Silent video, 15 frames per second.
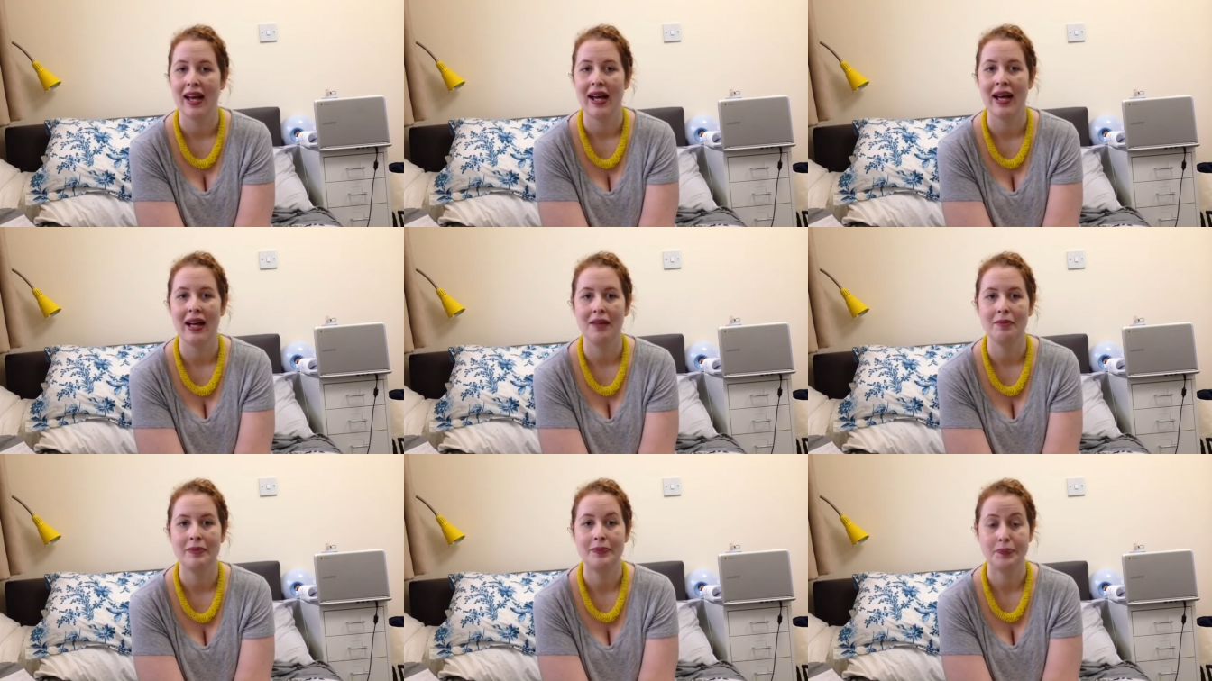
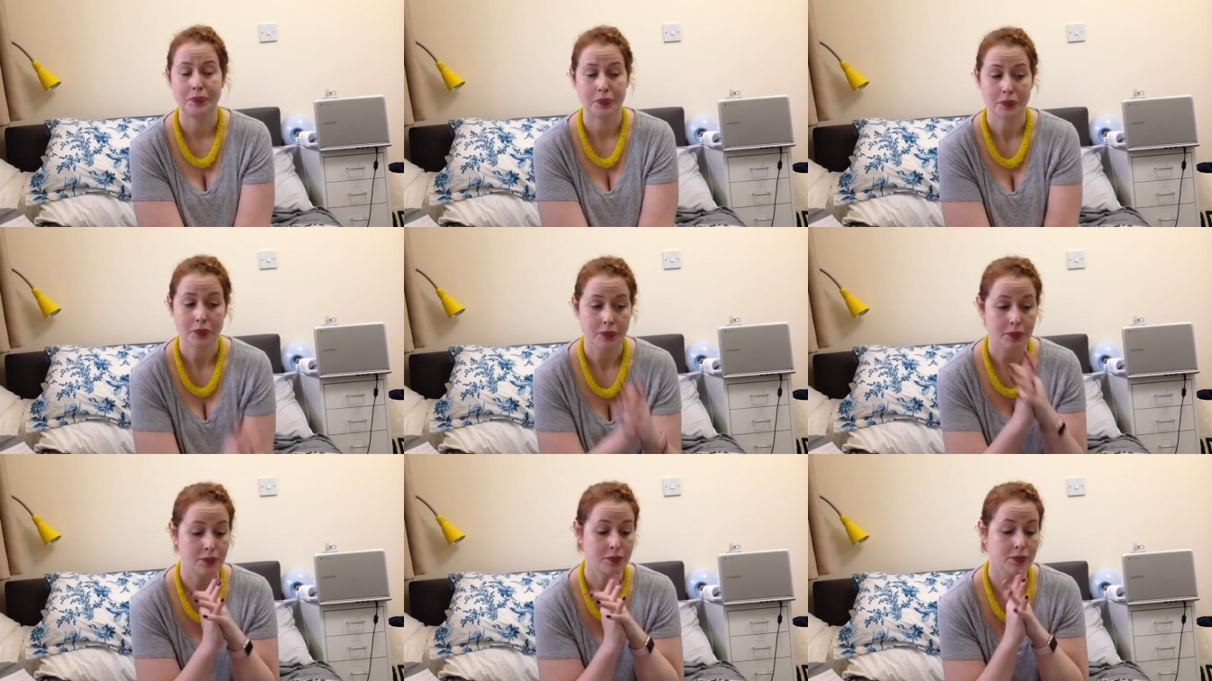Um,
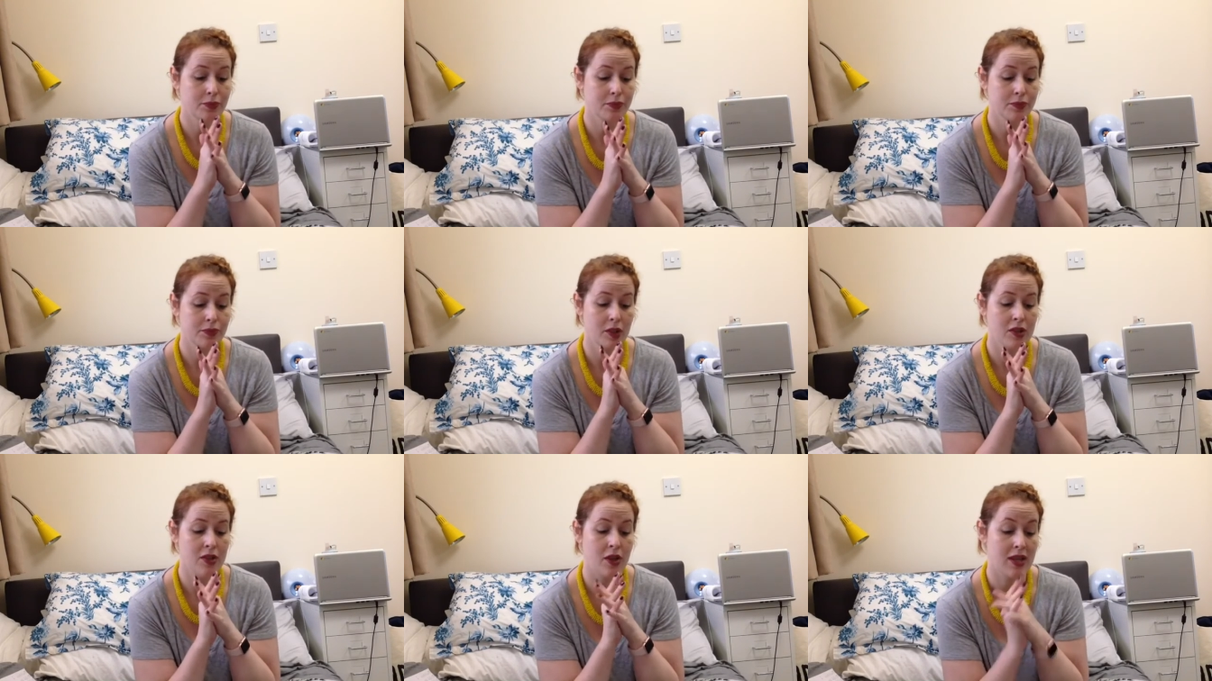
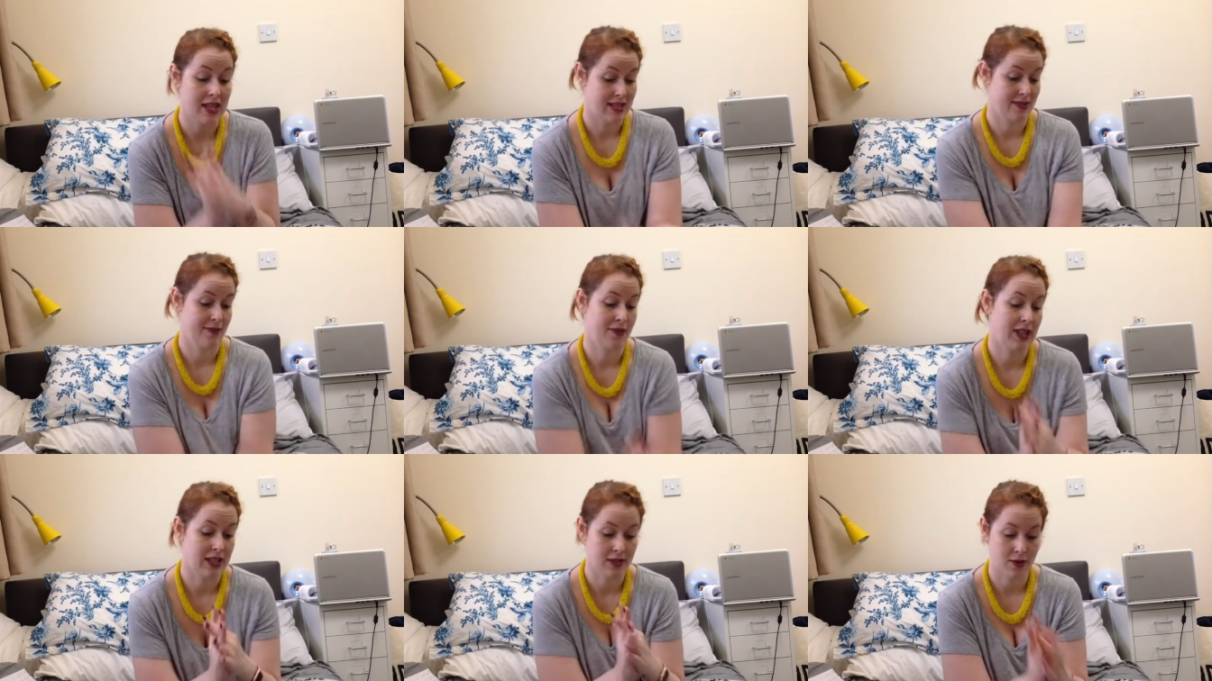so yes,
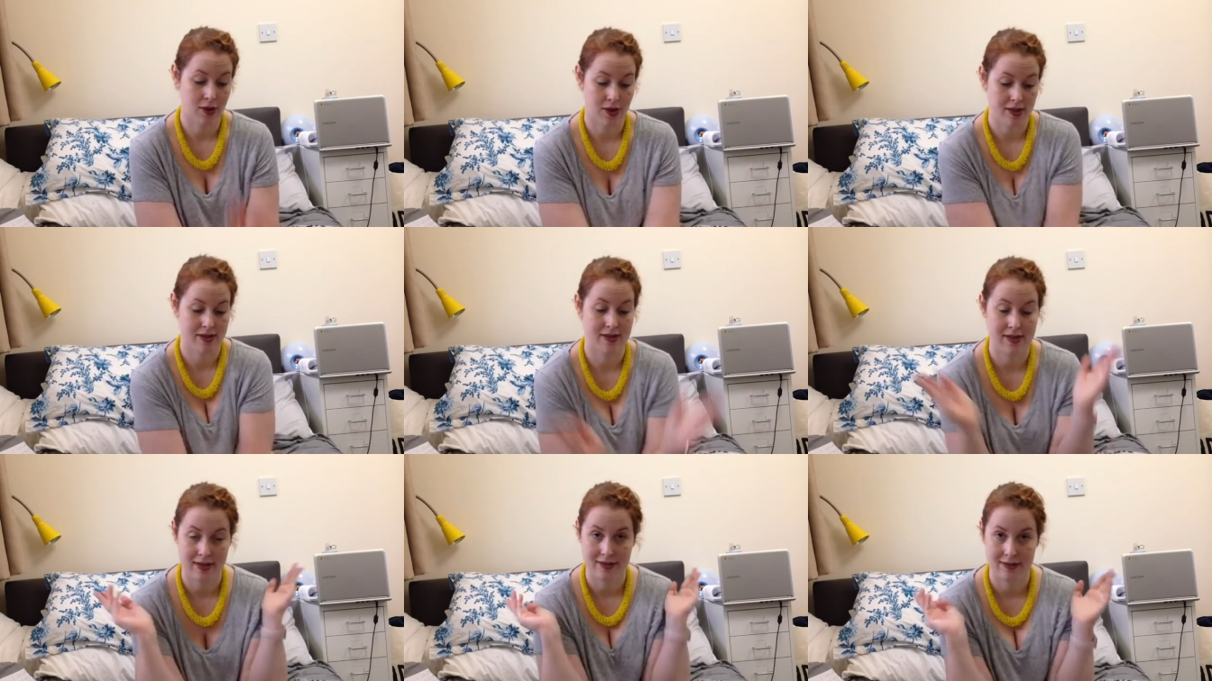fingers
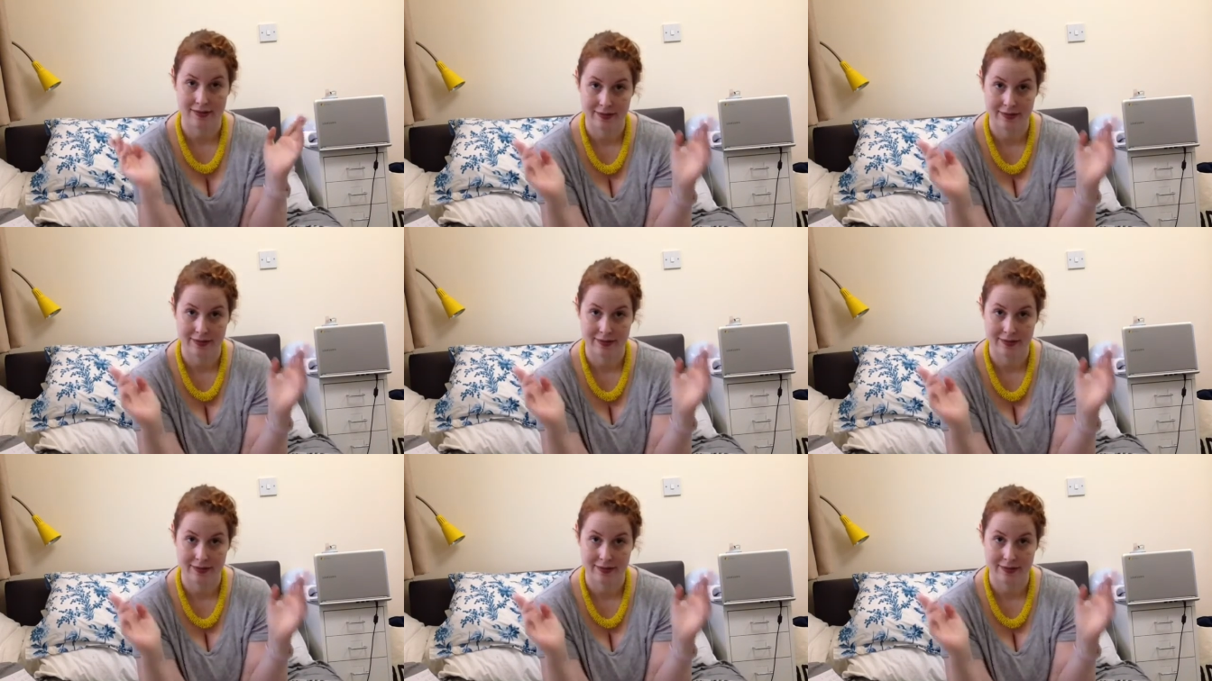crossed